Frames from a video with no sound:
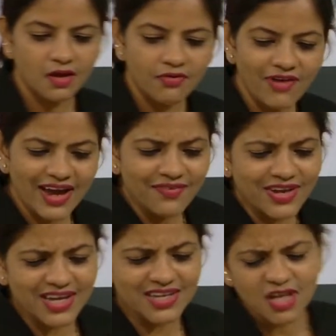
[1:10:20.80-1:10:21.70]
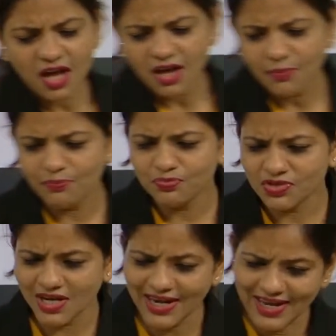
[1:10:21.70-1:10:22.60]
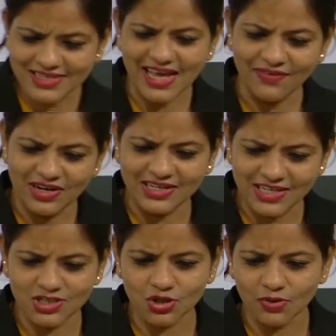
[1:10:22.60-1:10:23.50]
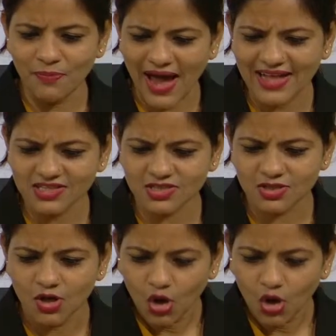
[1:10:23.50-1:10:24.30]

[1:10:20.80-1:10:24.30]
5 days, 3 days I will teach you maths.